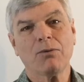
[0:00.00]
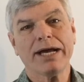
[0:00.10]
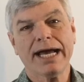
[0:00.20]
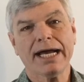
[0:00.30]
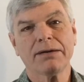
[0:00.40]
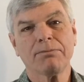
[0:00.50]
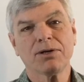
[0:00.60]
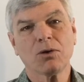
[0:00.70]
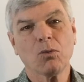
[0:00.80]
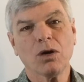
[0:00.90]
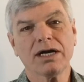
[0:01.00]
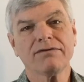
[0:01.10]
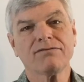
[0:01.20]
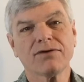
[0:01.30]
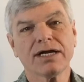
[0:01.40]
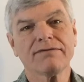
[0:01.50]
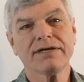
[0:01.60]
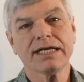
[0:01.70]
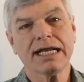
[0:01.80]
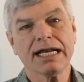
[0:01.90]
we had to put a 1 in front of
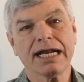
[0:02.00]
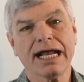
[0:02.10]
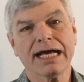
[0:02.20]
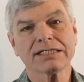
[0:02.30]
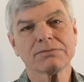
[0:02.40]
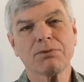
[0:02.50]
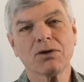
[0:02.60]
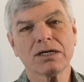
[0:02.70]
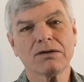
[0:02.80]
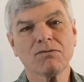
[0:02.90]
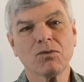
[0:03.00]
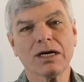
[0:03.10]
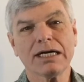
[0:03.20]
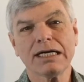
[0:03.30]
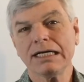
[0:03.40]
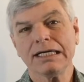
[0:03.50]
it and an exponent of 1?